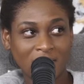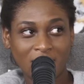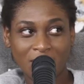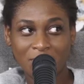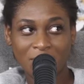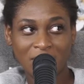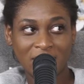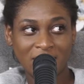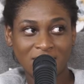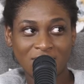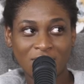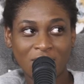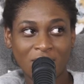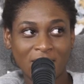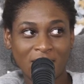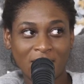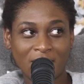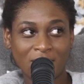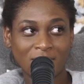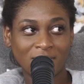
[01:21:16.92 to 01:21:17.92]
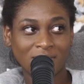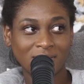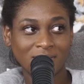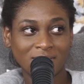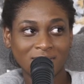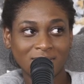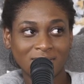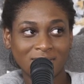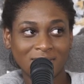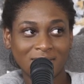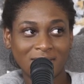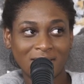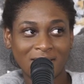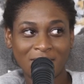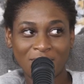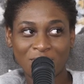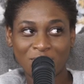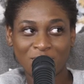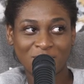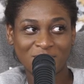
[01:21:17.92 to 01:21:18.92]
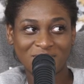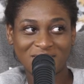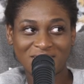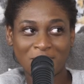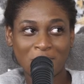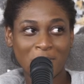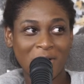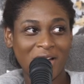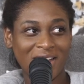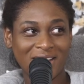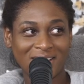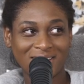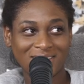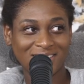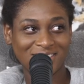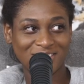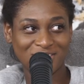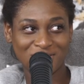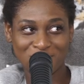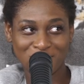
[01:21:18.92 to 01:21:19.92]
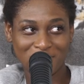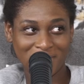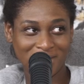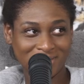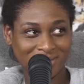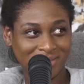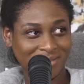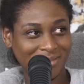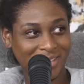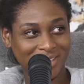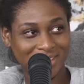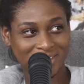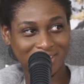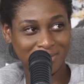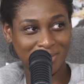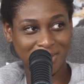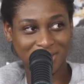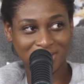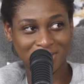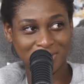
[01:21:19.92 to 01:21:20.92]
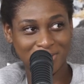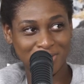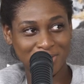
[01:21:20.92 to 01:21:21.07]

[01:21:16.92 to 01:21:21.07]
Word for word: like played his heart out and everyone was like, why? Cause you about like, you about to go to